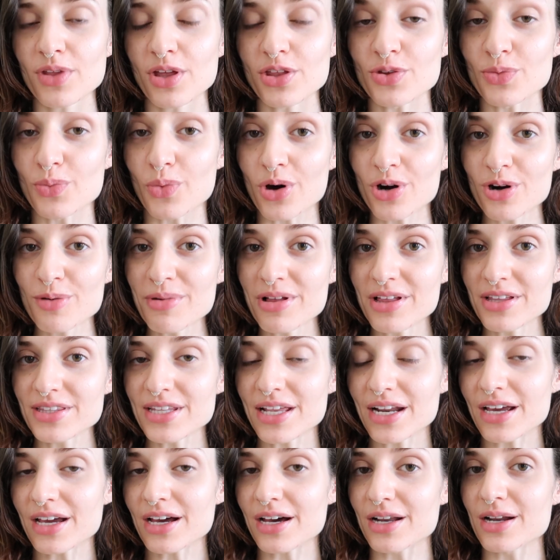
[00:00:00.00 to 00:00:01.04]
the watermelon
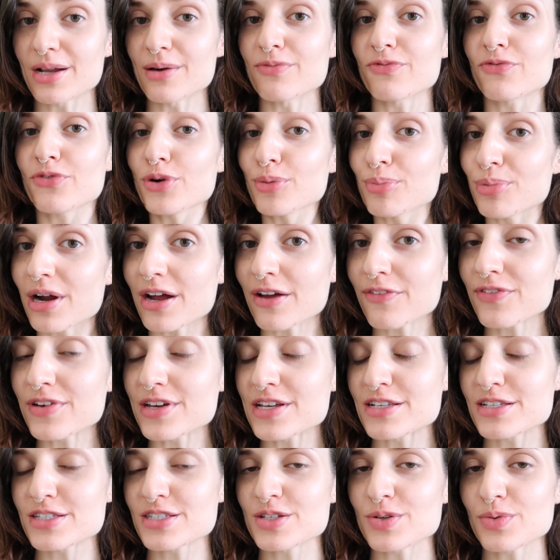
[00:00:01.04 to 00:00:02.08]
that I cut up for
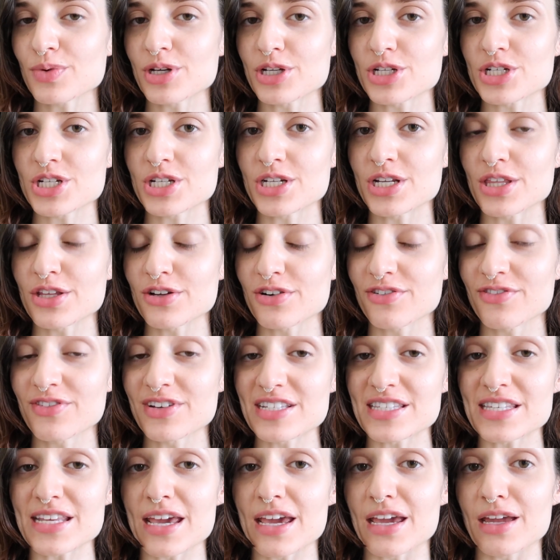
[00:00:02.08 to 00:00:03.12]
breakfast, which neither of
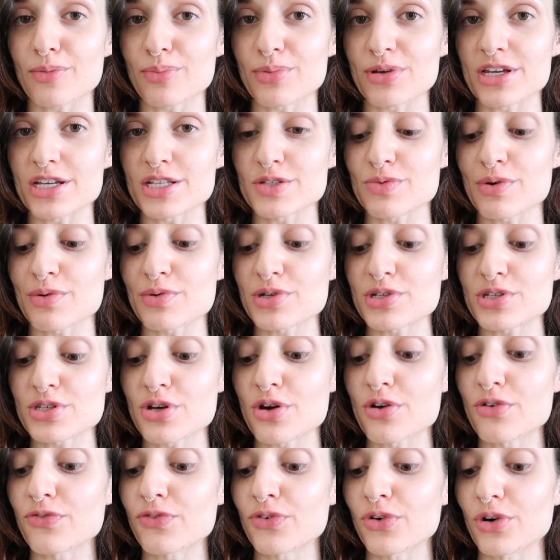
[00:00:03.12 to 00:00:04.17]
us ate because we were
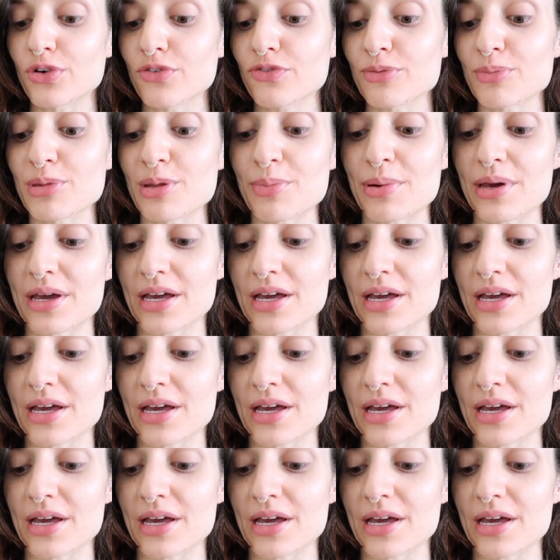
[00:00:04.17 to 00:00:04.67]
so full from the